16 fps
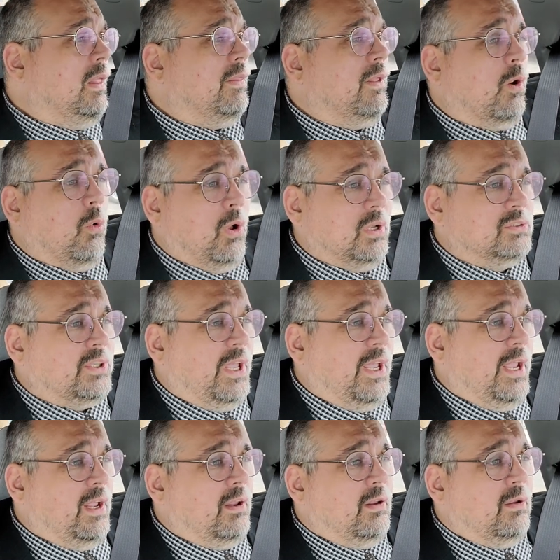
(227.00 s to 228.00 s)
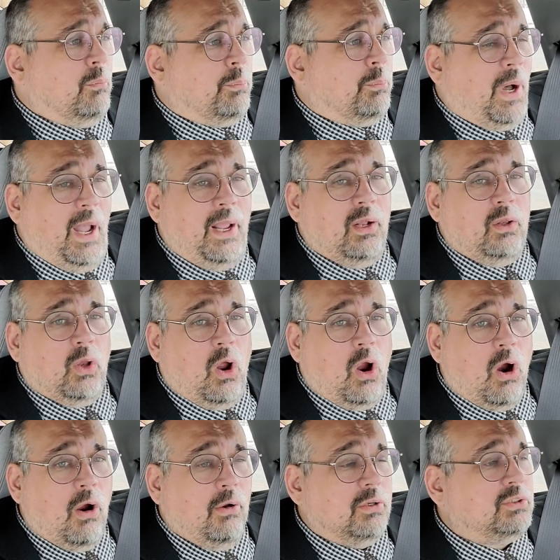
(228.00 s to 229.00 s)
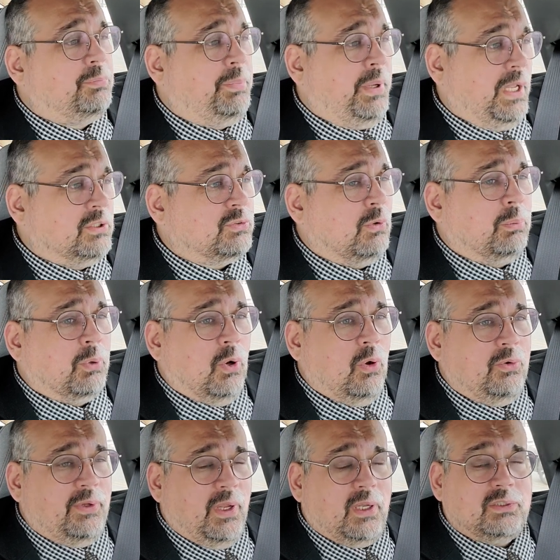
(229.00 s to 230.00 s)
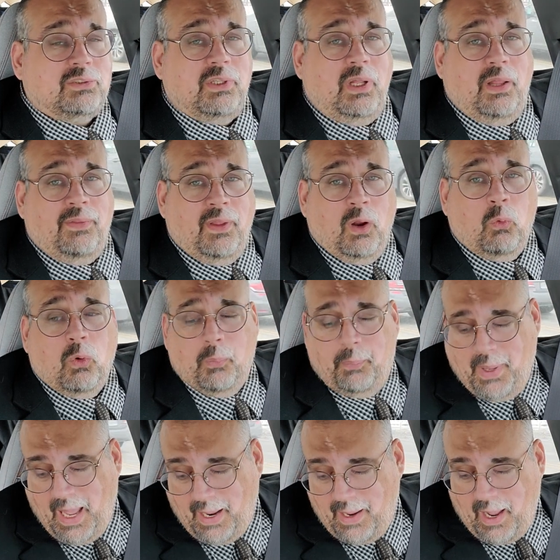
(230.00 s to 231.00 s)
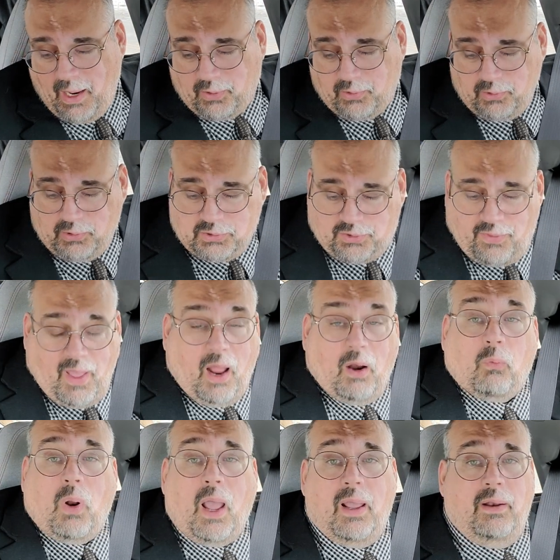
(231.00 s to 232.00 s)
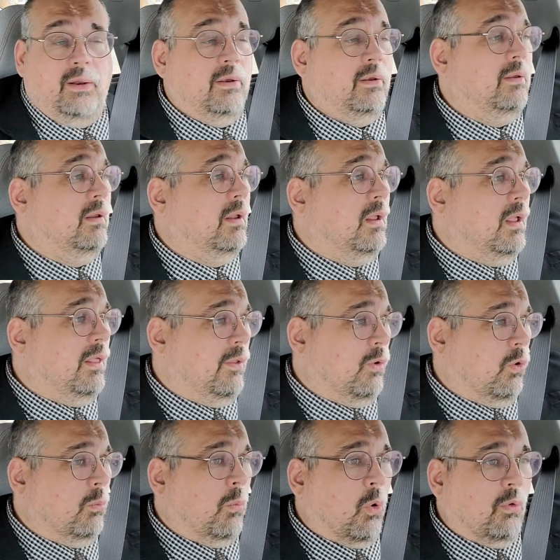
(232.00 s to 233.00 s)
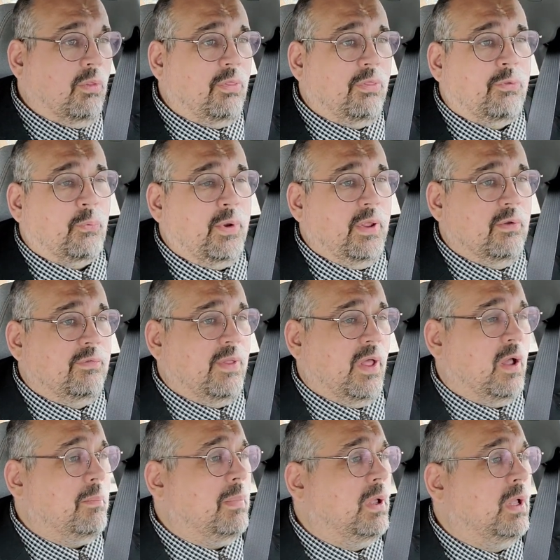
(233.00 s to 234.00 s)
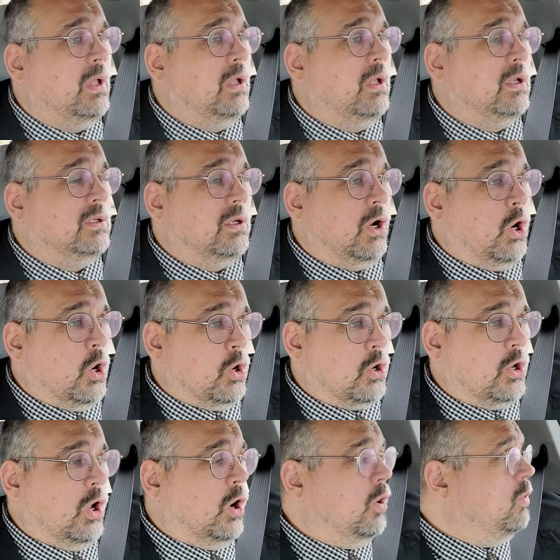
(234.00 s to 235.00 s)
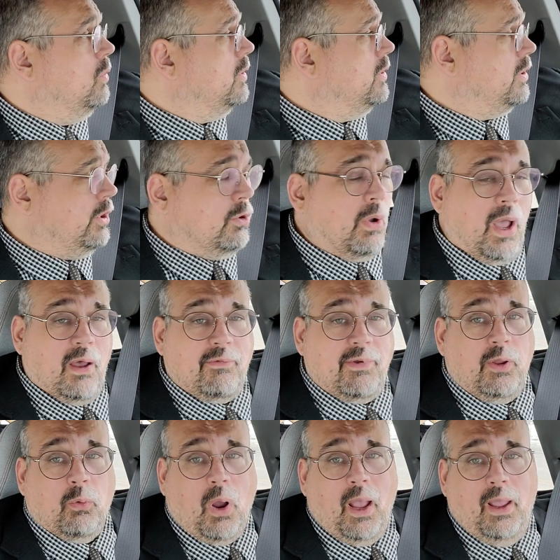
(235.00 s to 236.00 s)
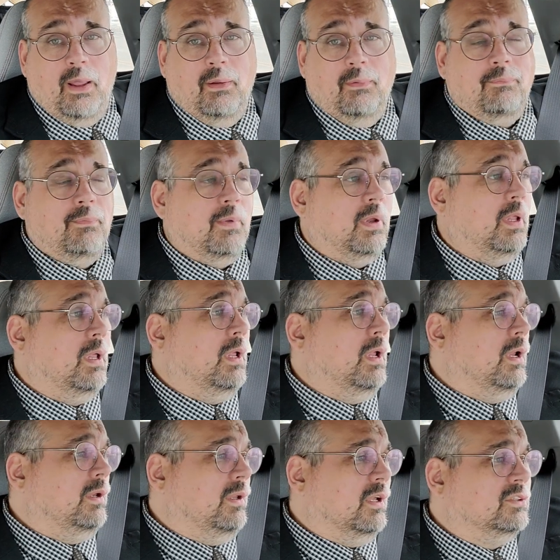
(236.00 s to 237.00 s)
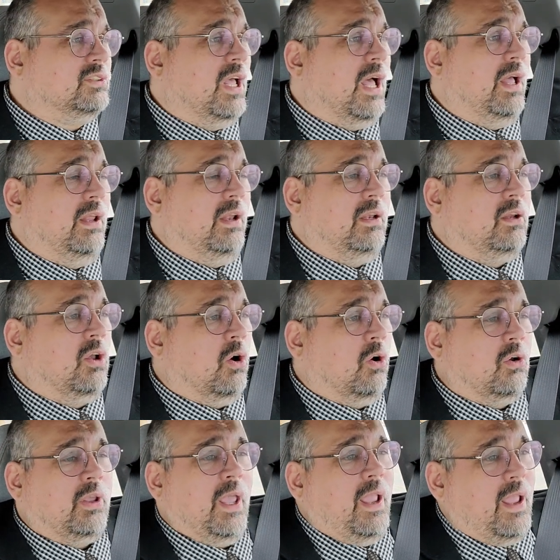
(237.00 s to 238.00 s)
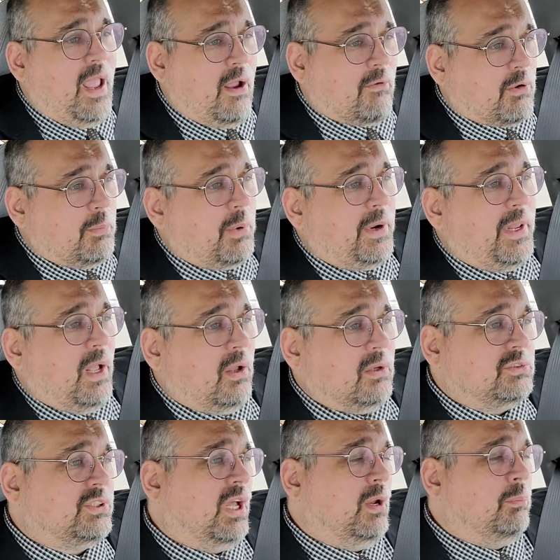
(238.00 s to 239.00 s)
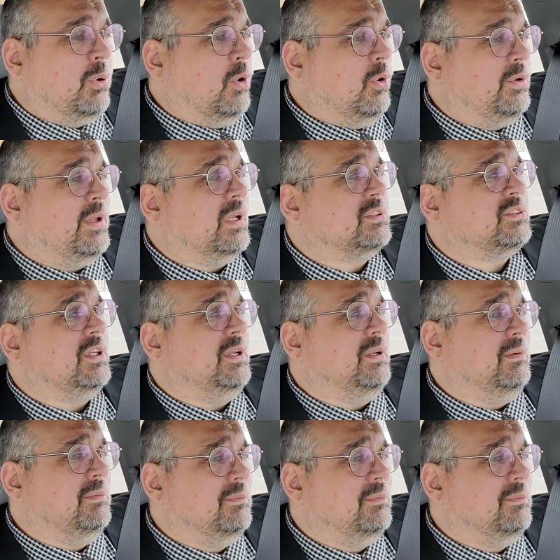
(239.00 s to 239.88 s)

There was a, by and large, peaceful protest, and there were bad actors that rioted. There were more than three of them. Ergo, you have a riot. Does that inculcate everybody outside protesting?